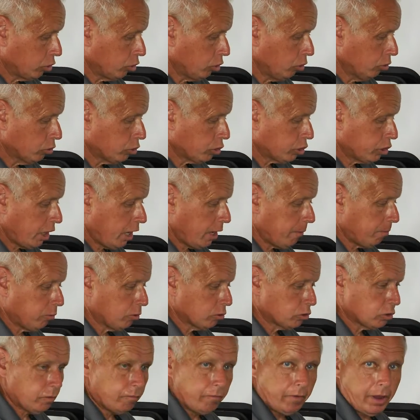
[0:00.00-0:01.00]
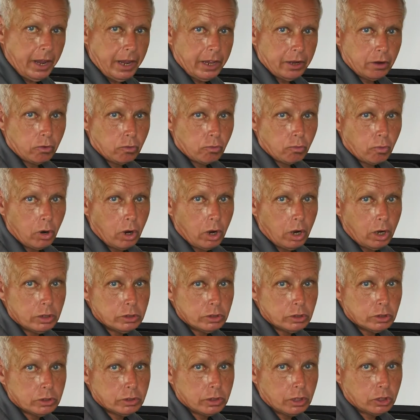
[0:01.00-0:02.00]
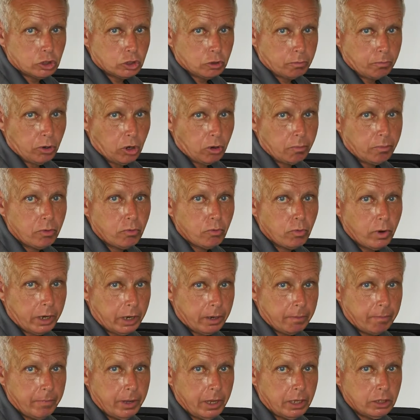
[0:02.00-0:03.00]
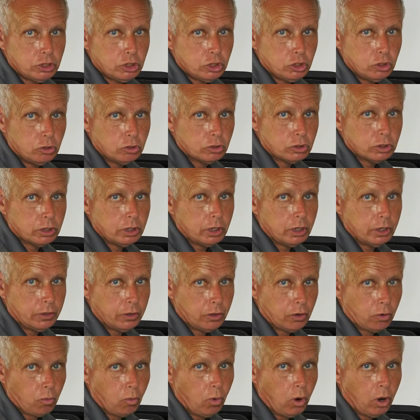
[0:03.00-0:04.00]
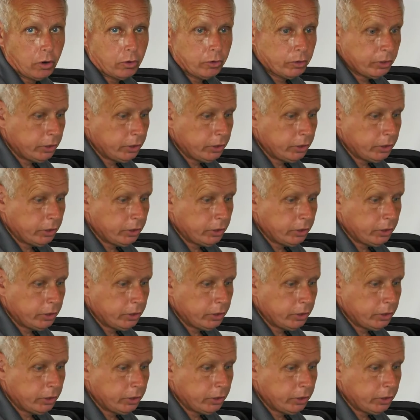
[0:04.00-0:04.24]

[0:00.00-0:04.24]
two samples of anode rods that Suburban recommends using in their water